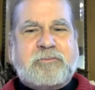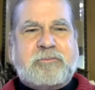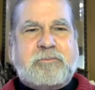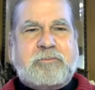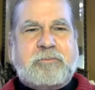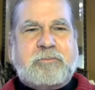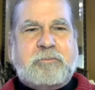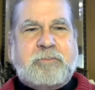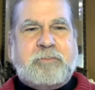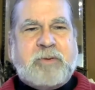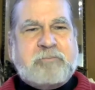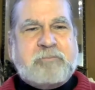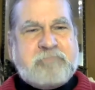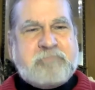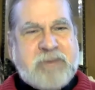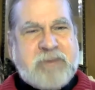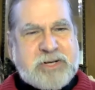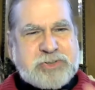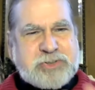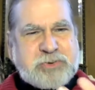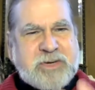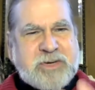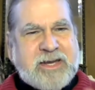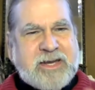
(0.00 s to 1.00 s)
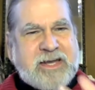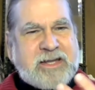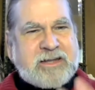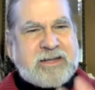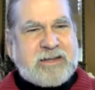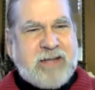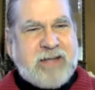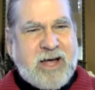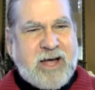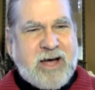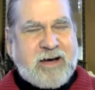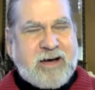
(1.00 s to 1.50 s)
But measuring in
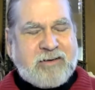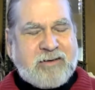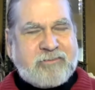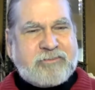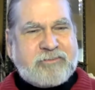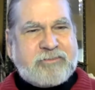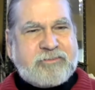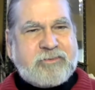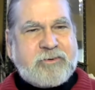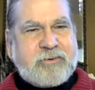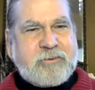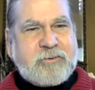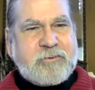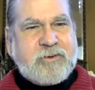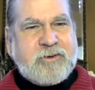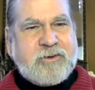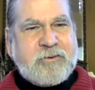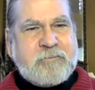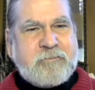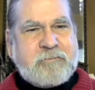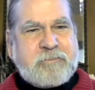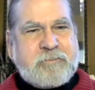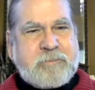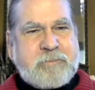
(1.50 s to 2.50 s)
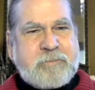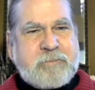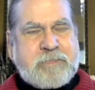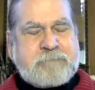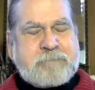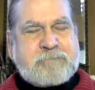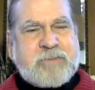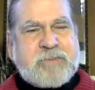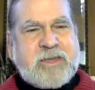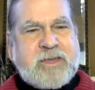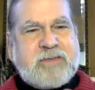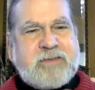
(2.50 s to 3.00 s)
love,
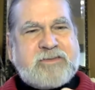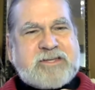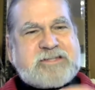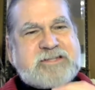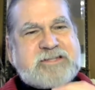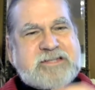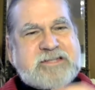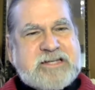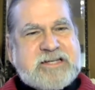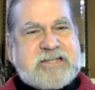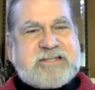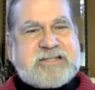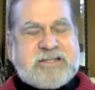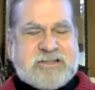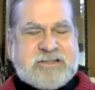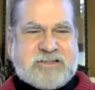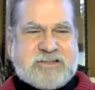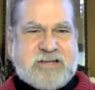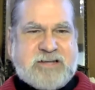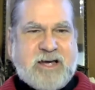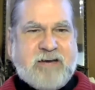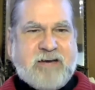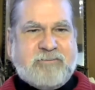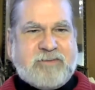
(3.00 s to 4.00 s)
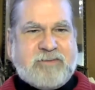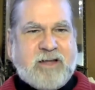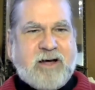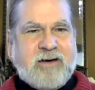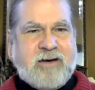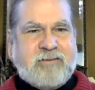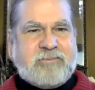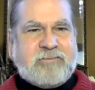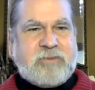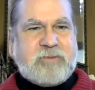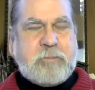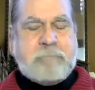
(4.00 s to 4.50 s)
the season of
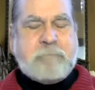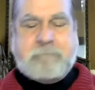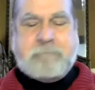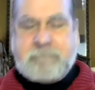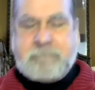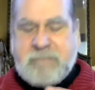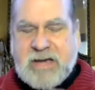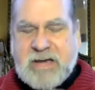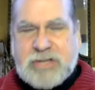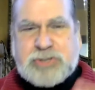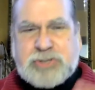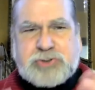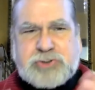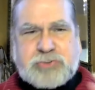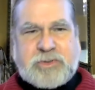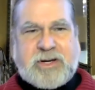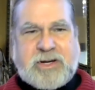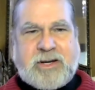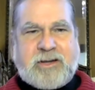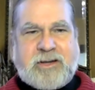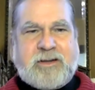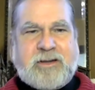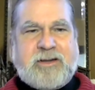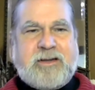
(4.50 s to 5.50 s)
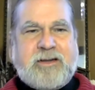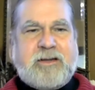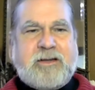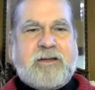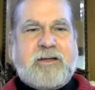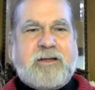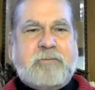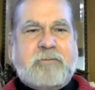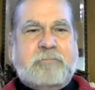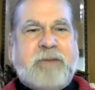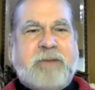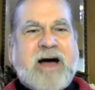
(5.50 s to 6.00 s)
love, measuring
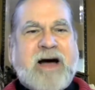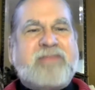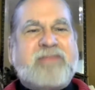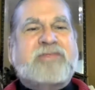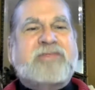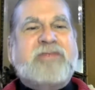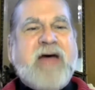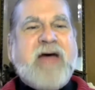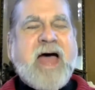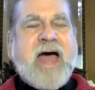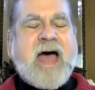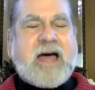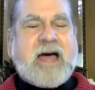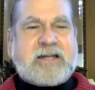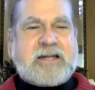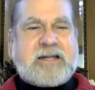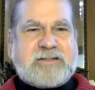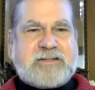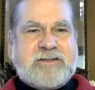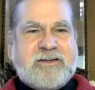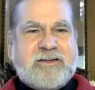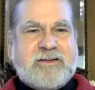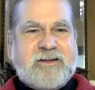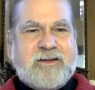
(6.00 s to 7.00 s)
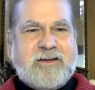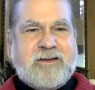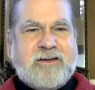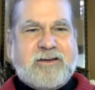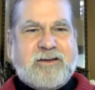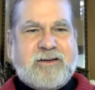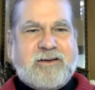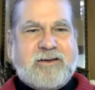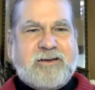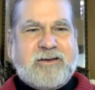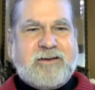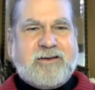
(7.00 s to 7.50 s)
by that
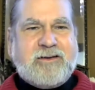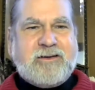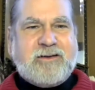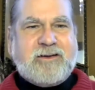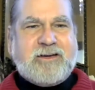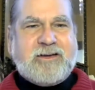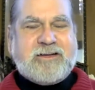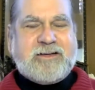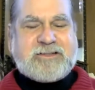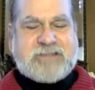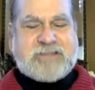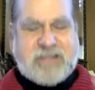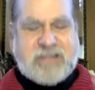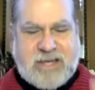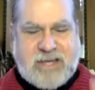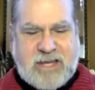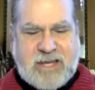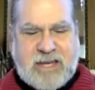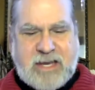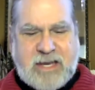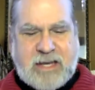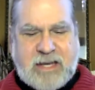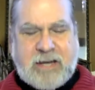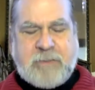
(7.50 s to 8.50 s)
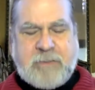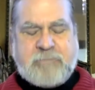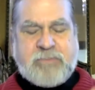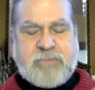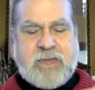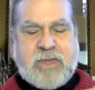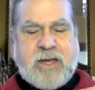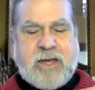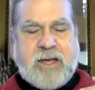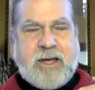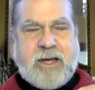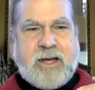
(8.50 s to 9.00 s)
is the key.
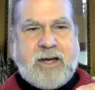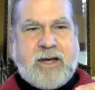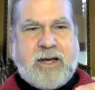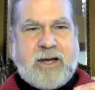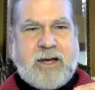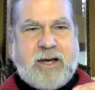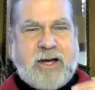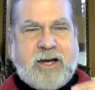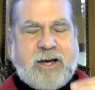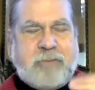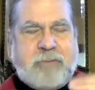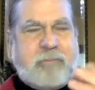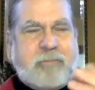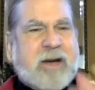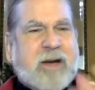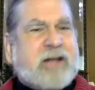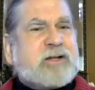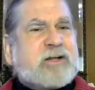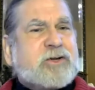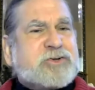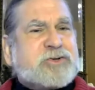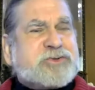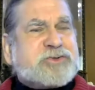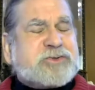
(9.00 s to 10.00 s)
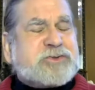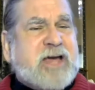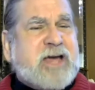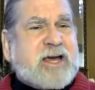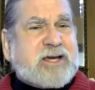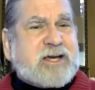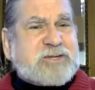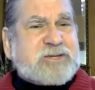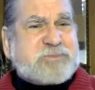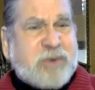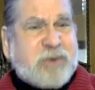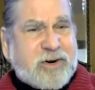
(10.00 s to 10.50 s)
Michael also sang
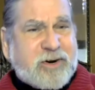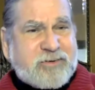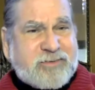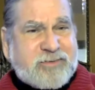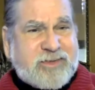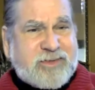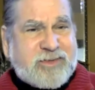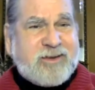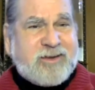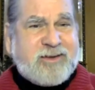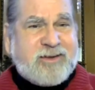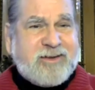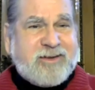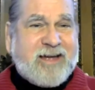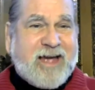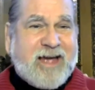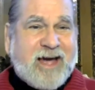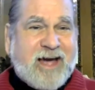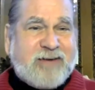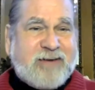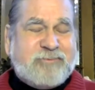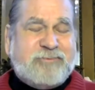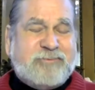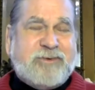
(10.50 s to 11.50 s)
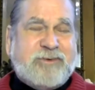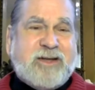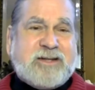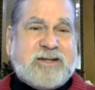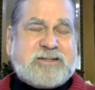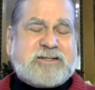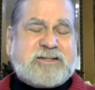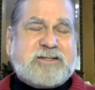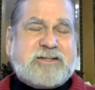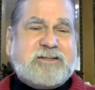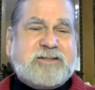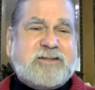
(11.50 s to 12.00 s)
as part of the
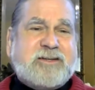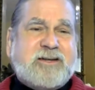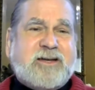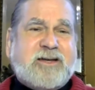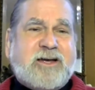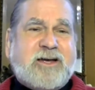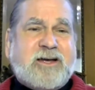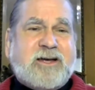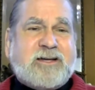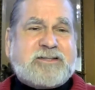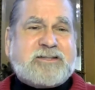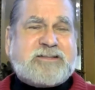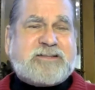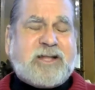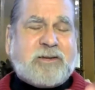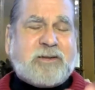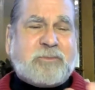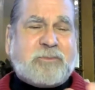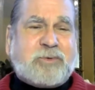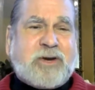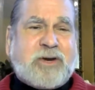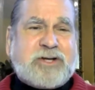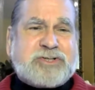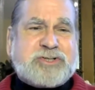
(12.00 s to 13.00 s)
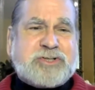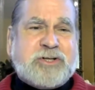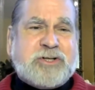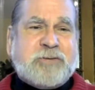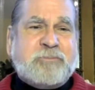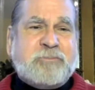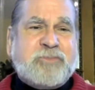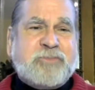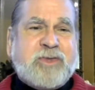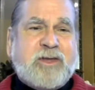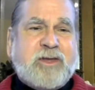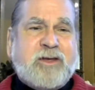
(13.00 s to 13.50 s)
Advent
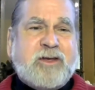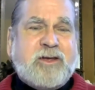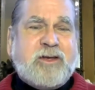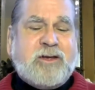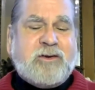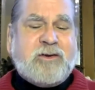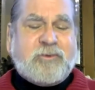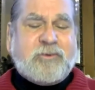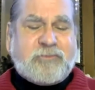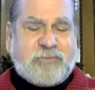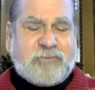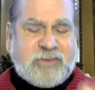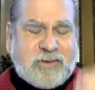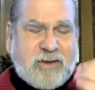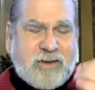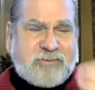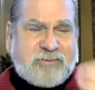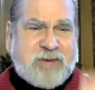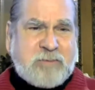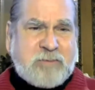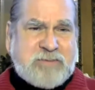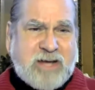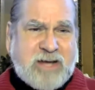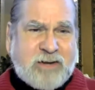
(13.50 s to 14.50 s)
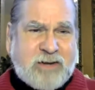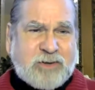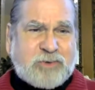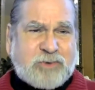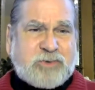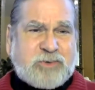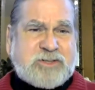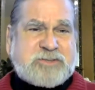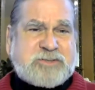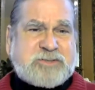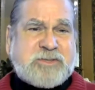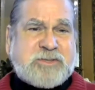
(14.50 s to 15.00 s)
celebration, Love Came Down at
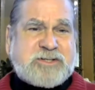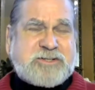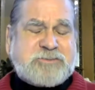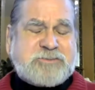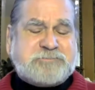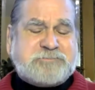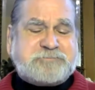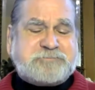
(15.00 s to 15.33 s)
Christmas,